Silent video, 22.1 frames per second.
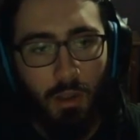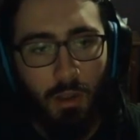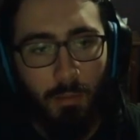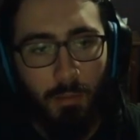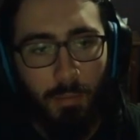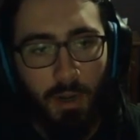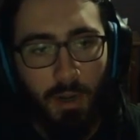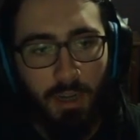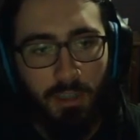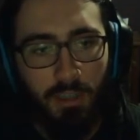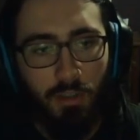
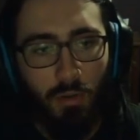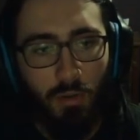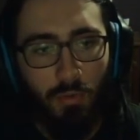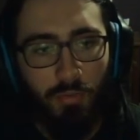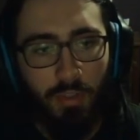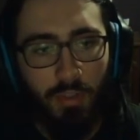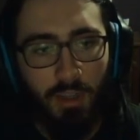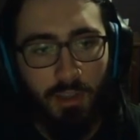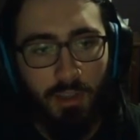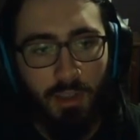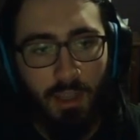But I don't
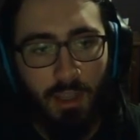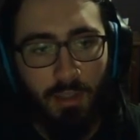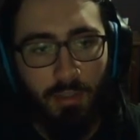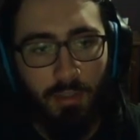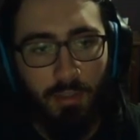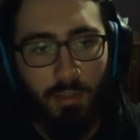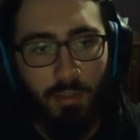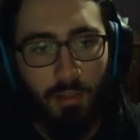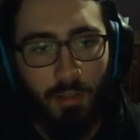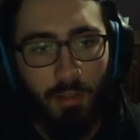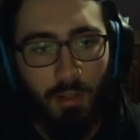think that
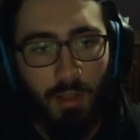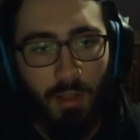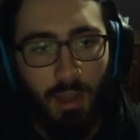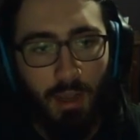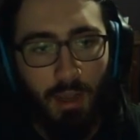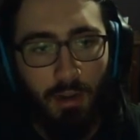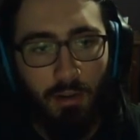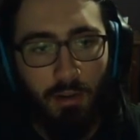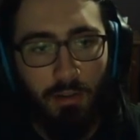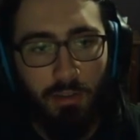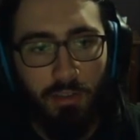
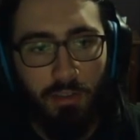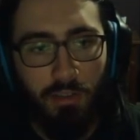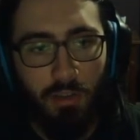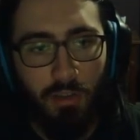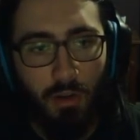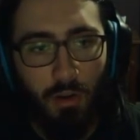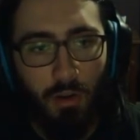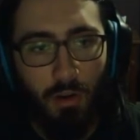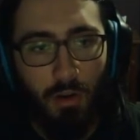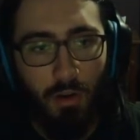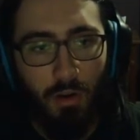ladders
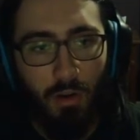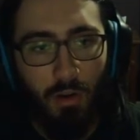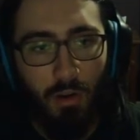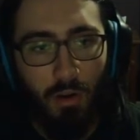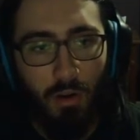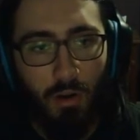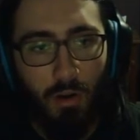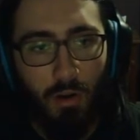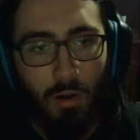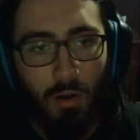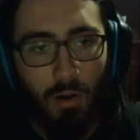
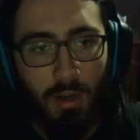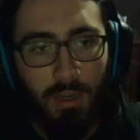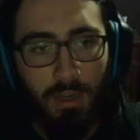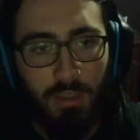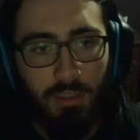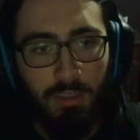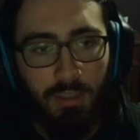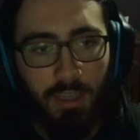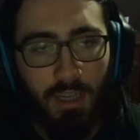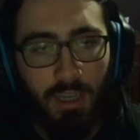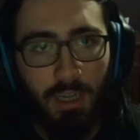are
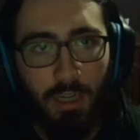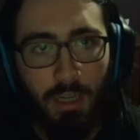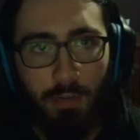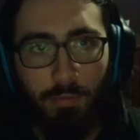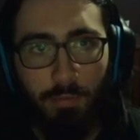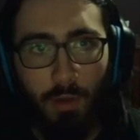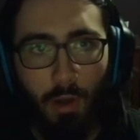indicative